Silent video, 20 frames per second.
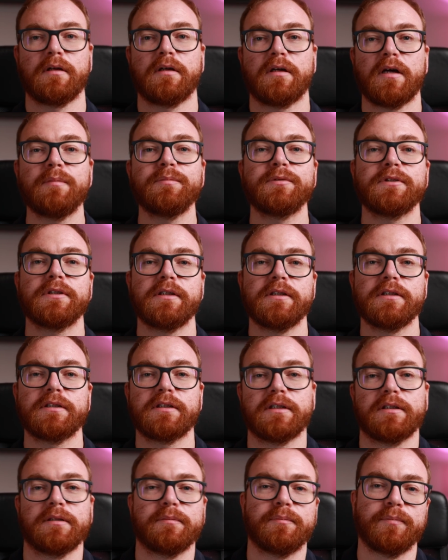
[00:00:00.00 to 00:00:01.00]
CUPS is
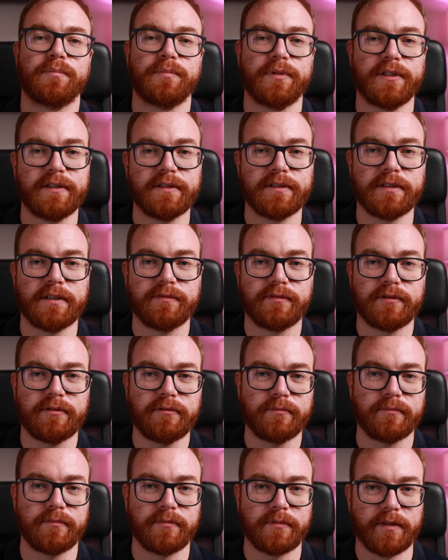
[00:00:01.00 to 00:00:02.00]
a print server
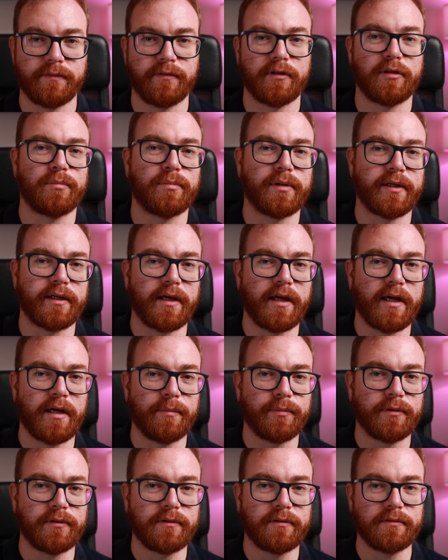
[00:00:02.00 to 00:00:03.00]
developed by
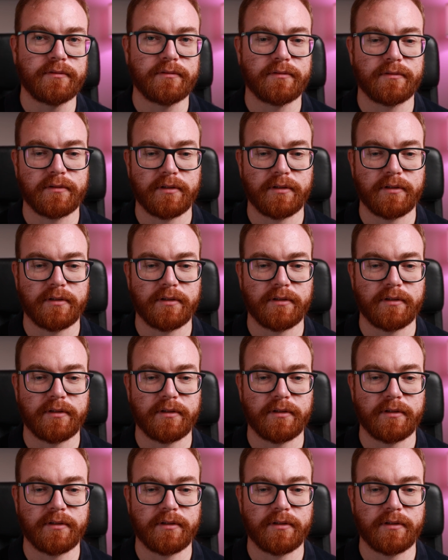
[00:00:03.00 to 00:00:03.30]
Apple.